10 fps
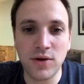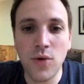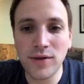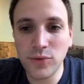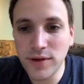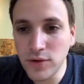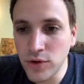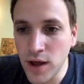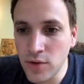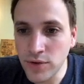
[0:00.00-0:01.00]
what we do
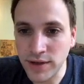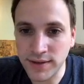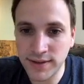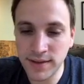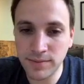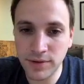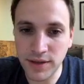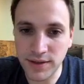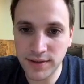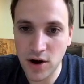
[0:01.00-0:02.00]
now is
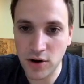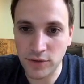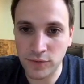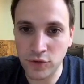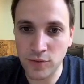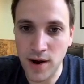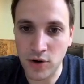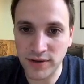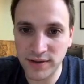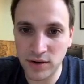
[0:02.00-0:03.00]
simply start from
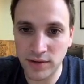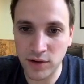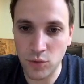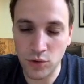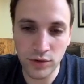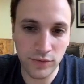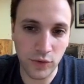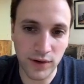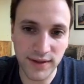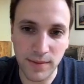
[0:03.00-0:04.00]
our starting word,
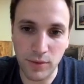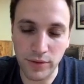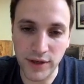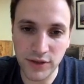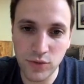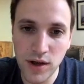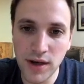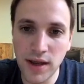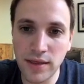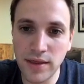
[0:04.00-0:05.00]
for example this one,
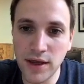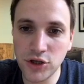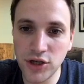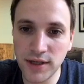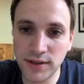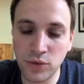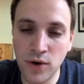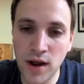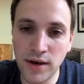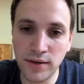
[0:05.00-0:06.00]
and then just
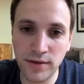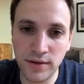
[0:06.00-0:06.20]
run the